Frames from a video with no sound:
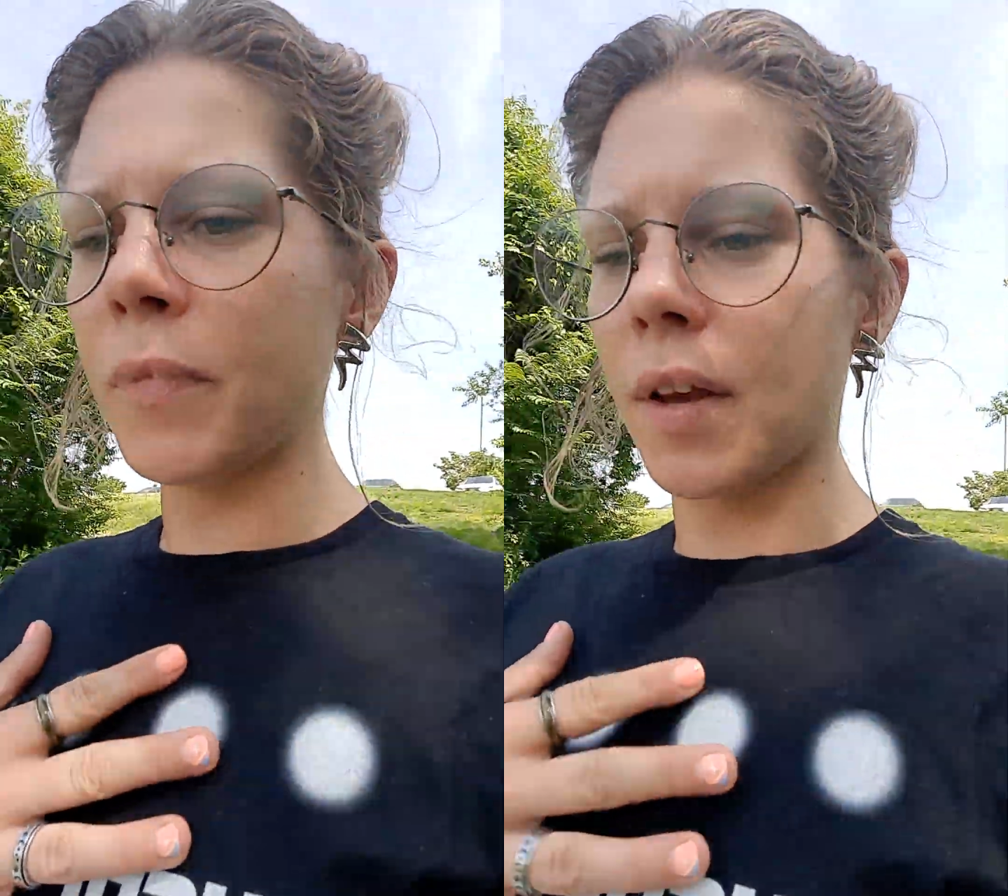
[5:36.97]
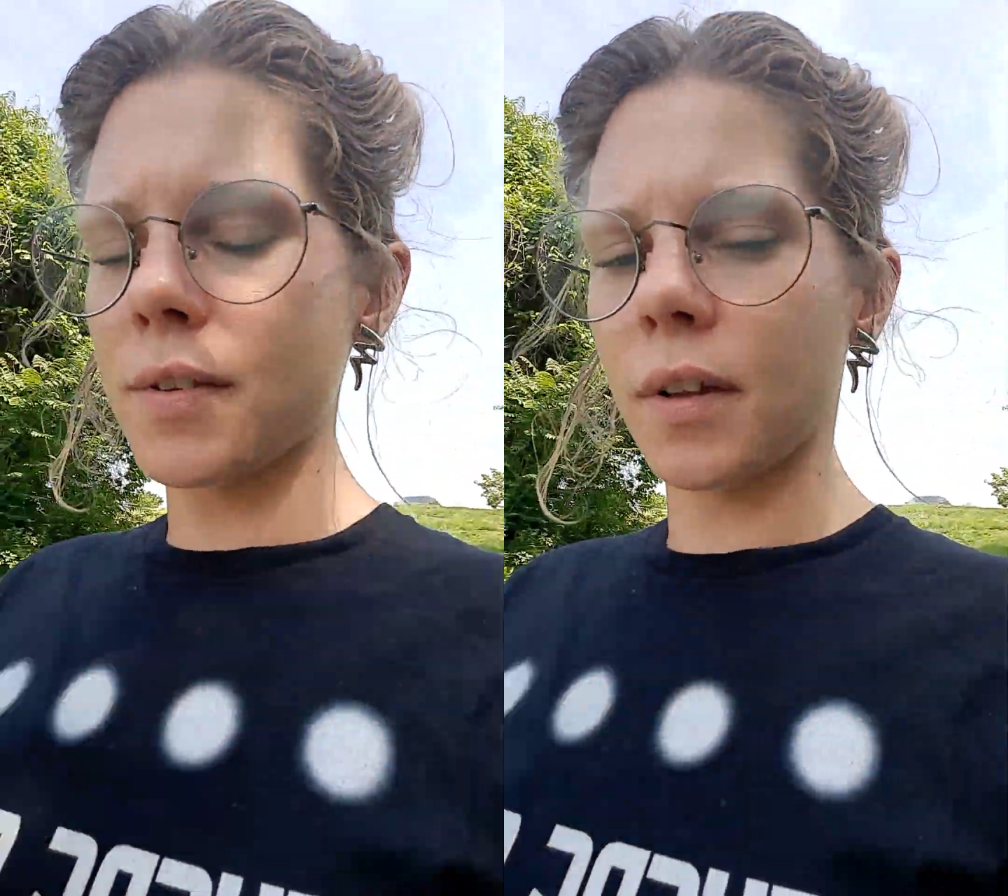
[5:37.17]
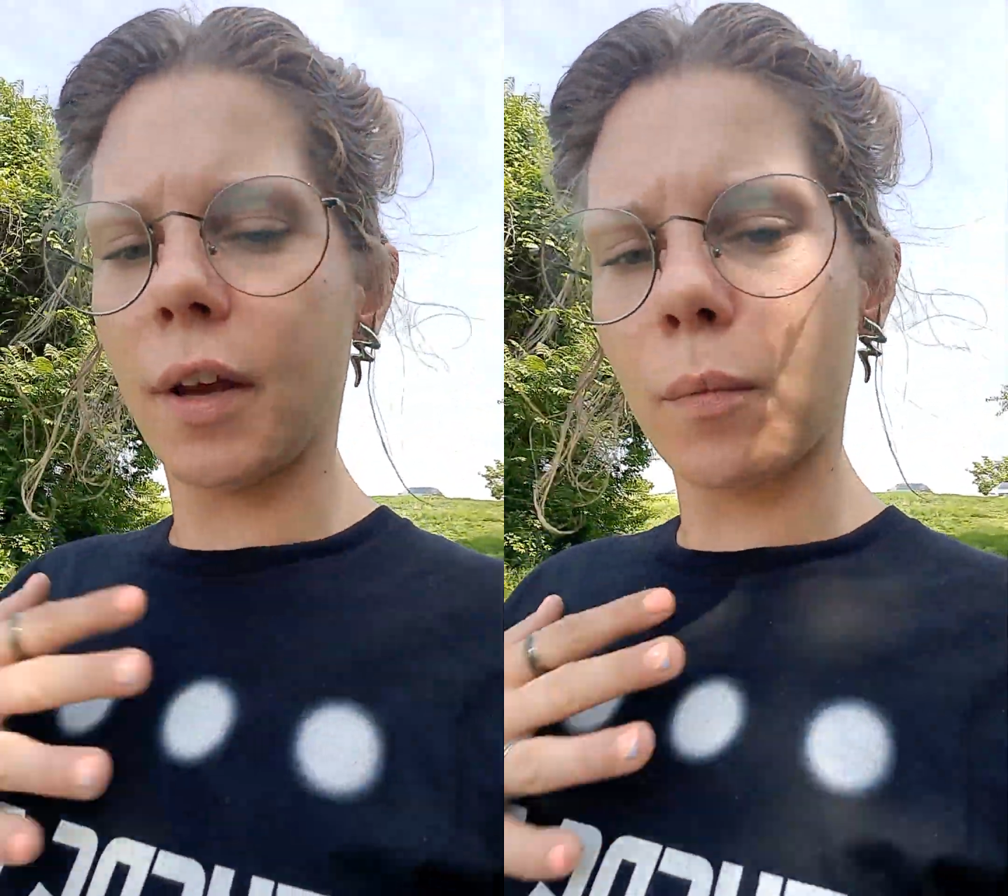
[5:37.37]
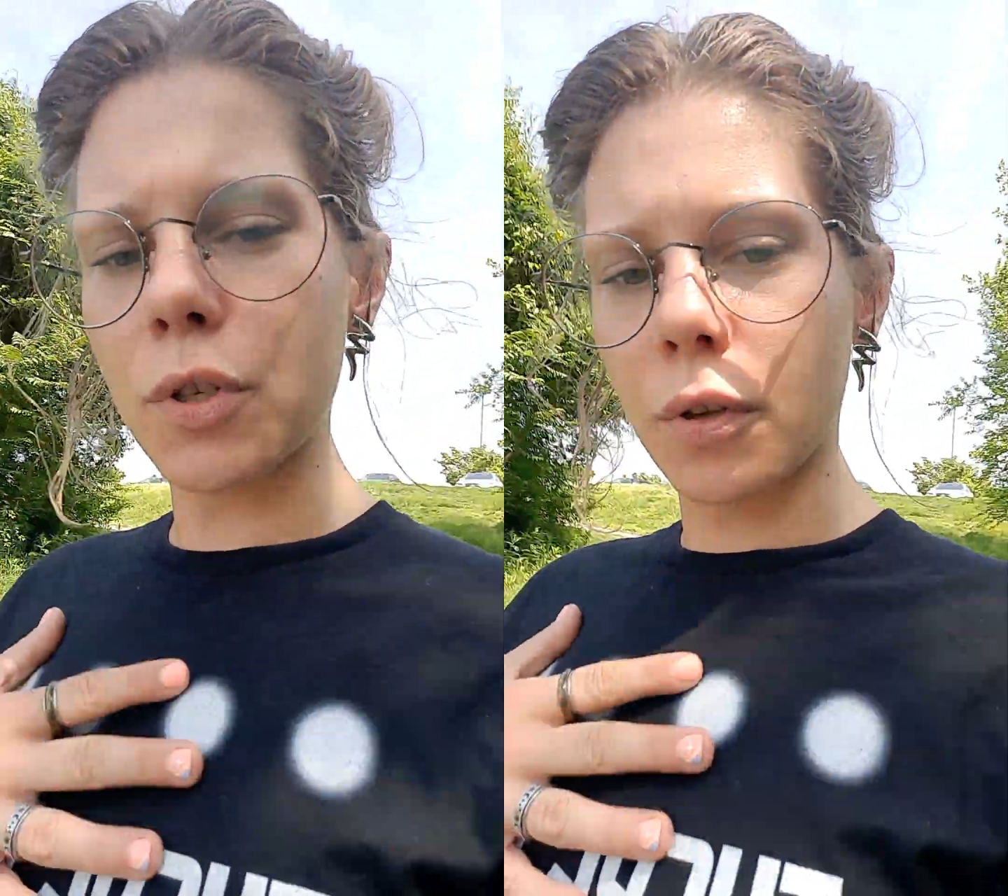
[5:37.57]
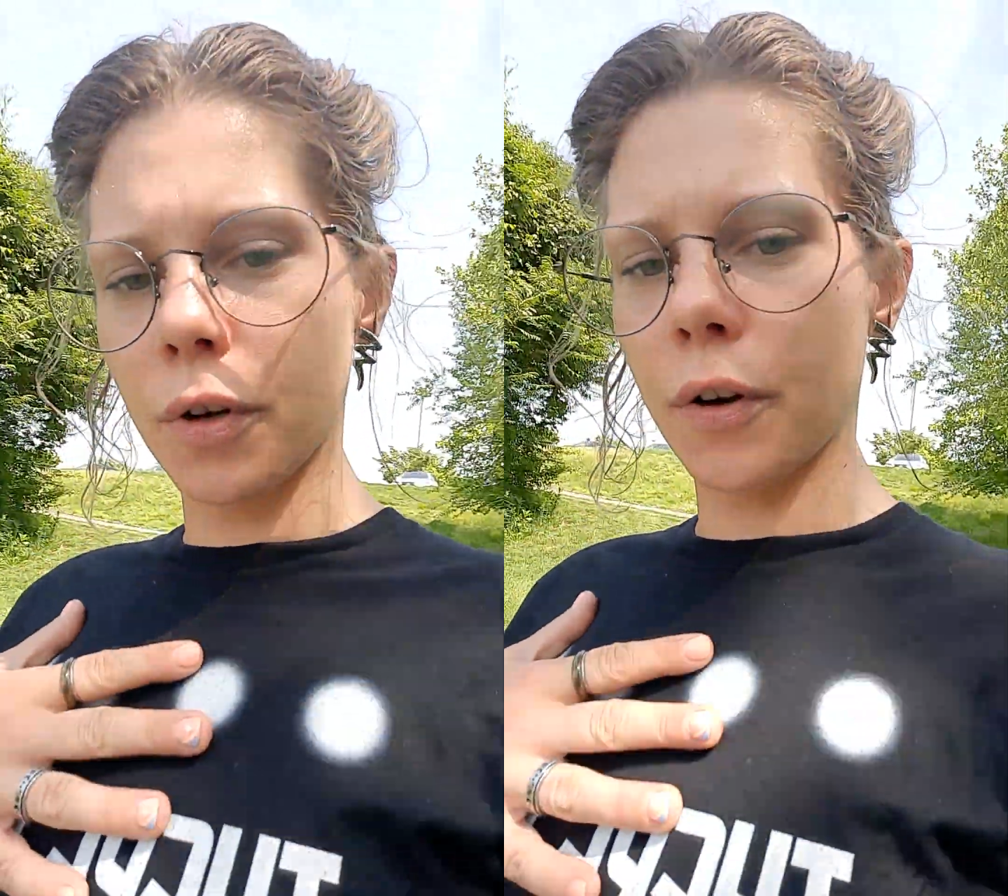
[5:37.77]
as a
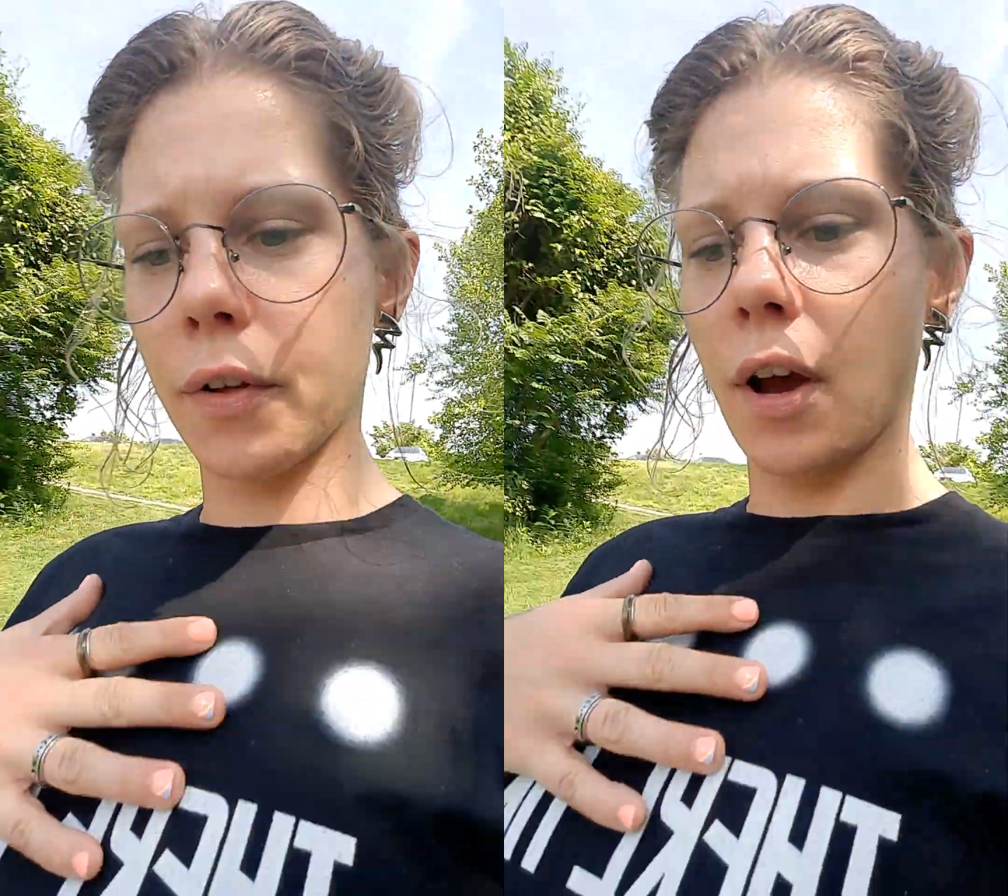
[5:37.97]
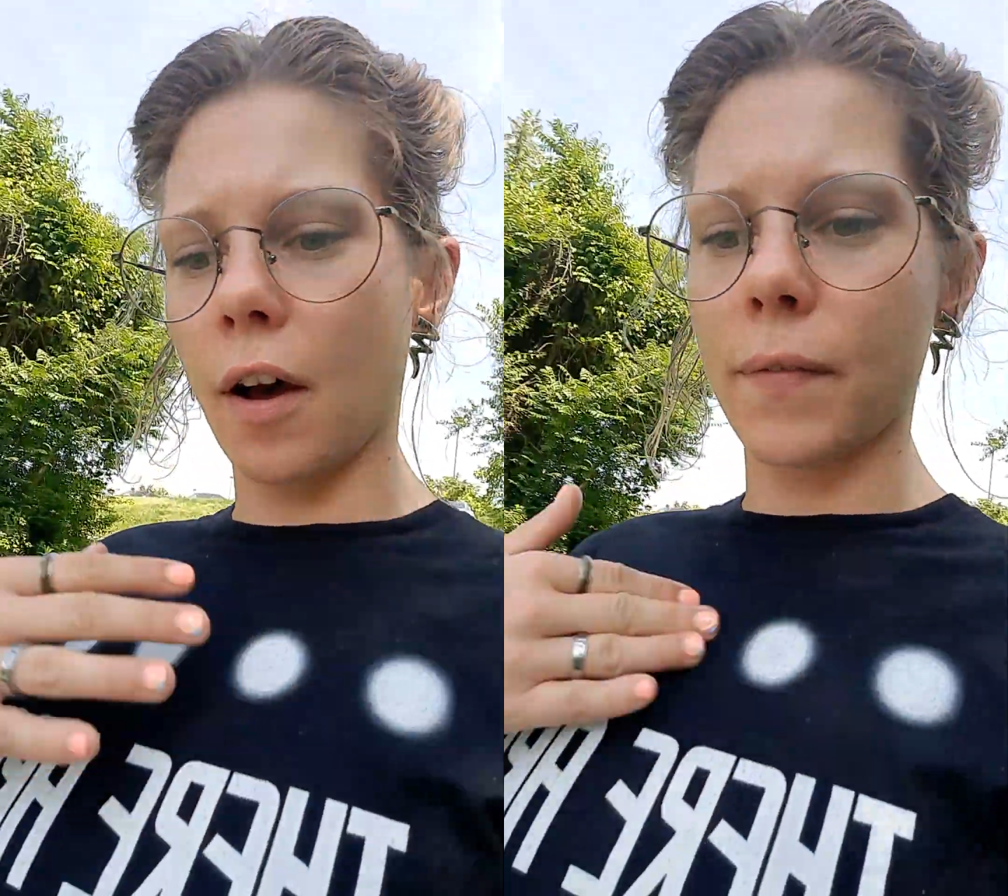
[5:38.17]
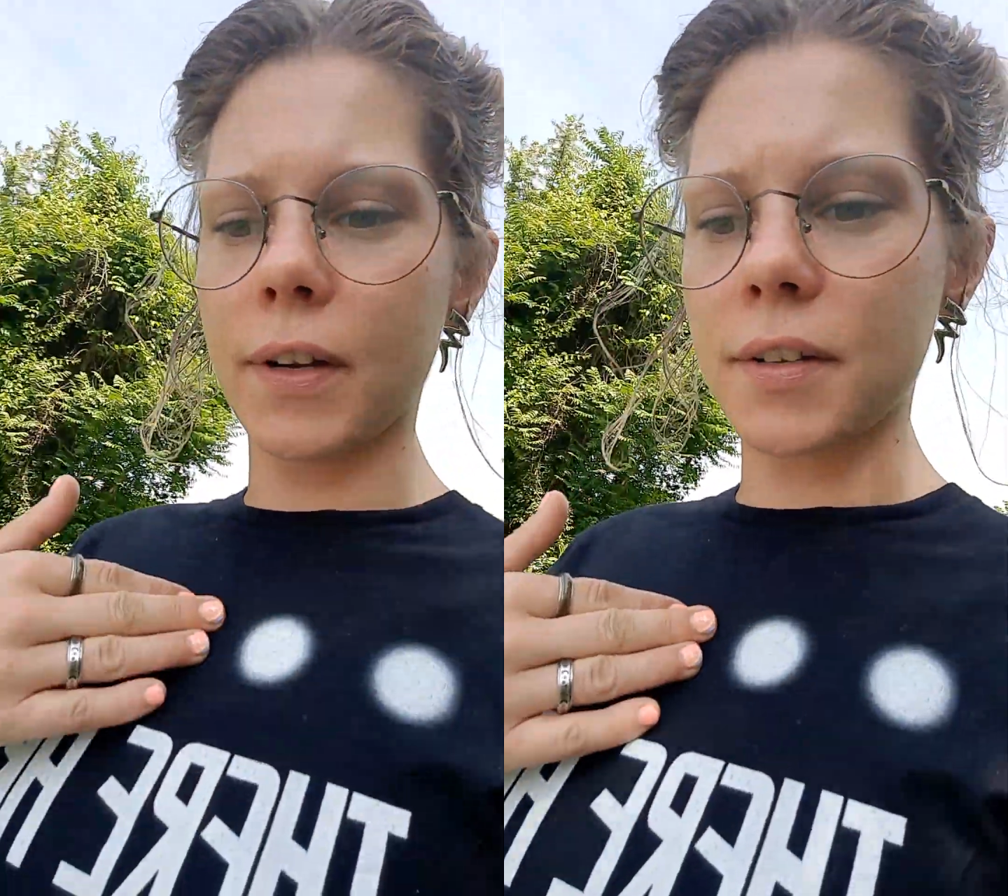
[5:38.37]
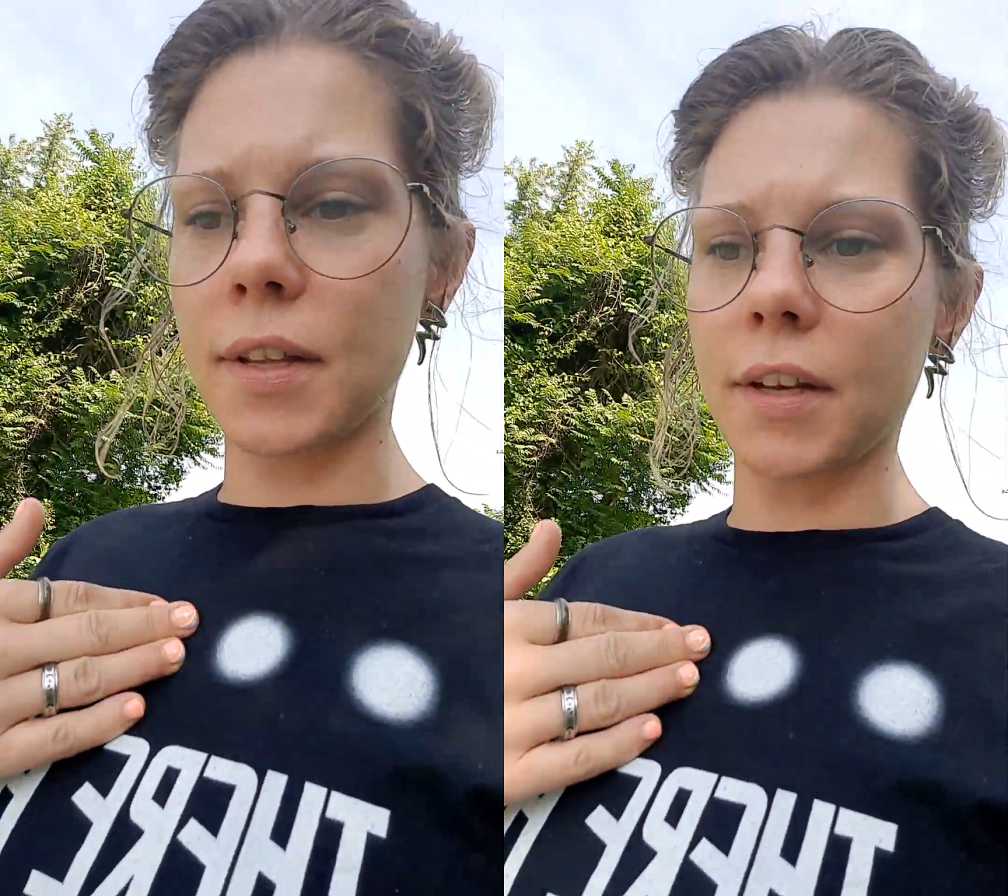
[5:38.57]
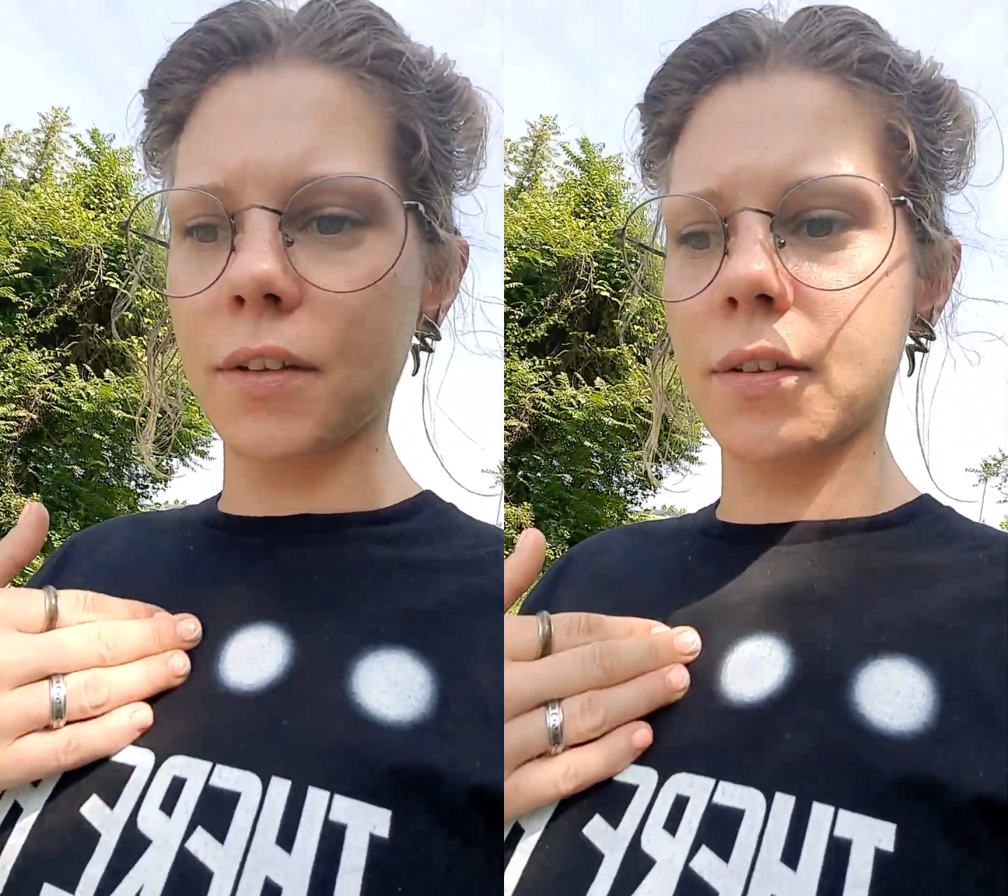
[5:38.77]
language learner, the confidence
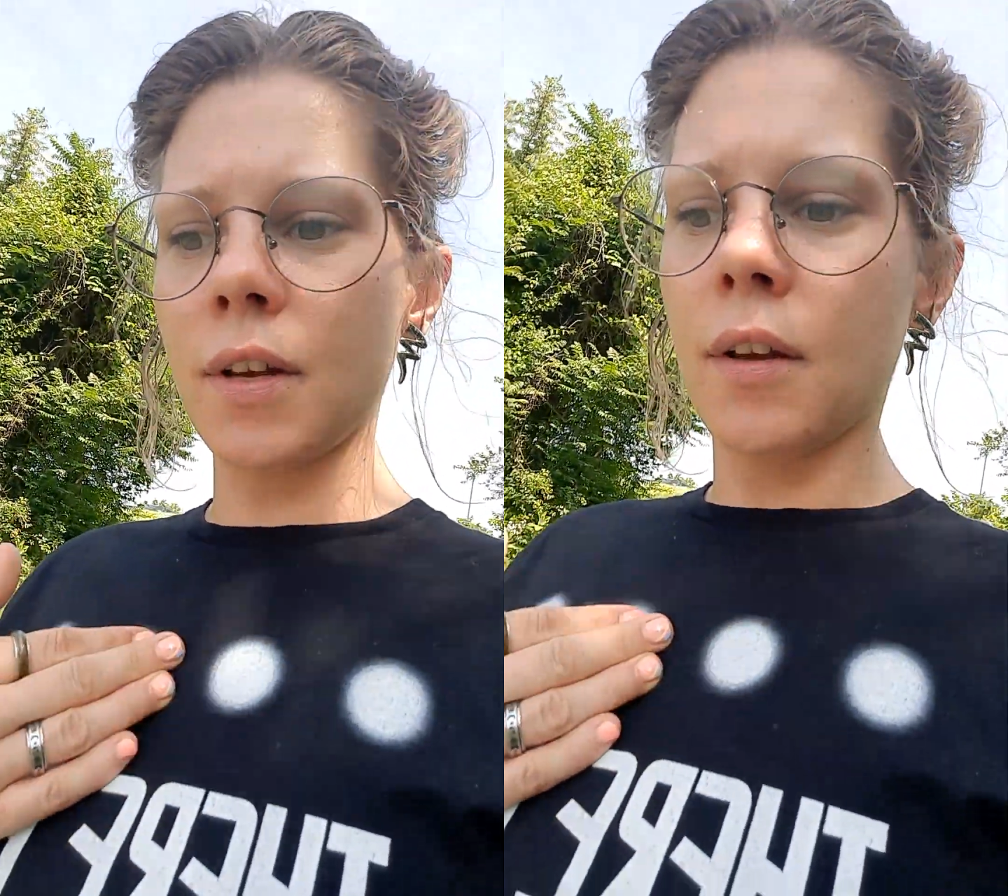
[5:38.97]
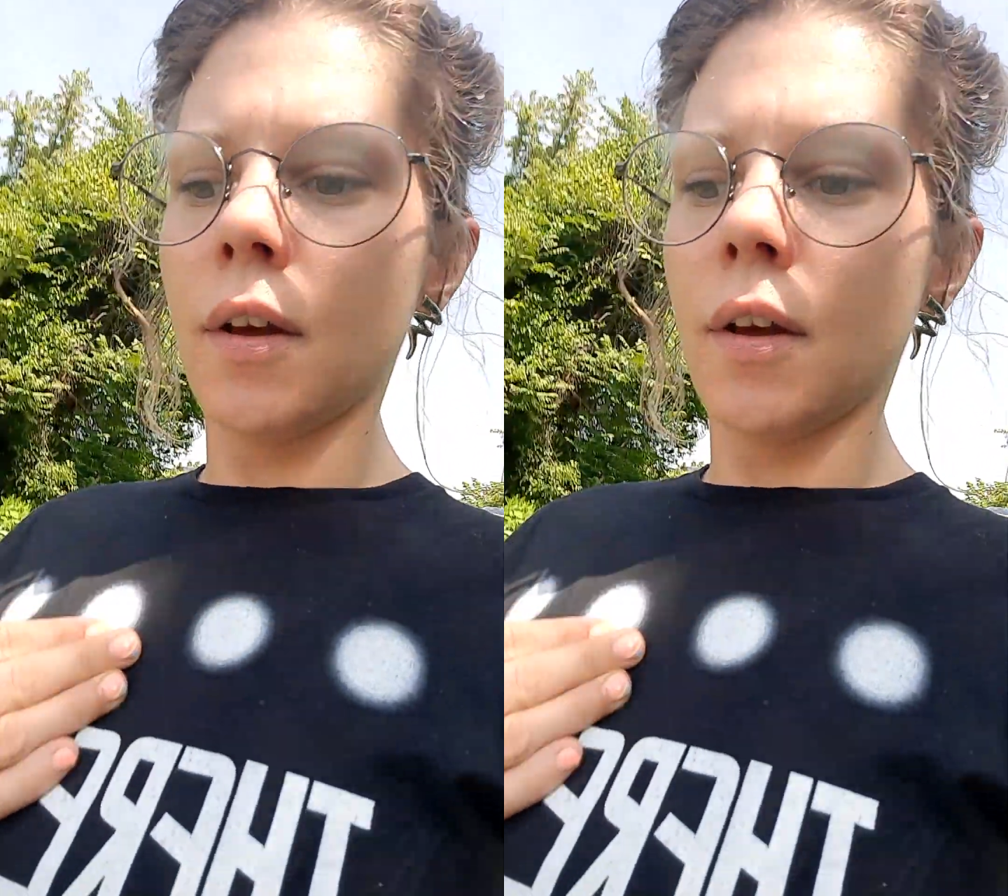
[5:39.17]
thing is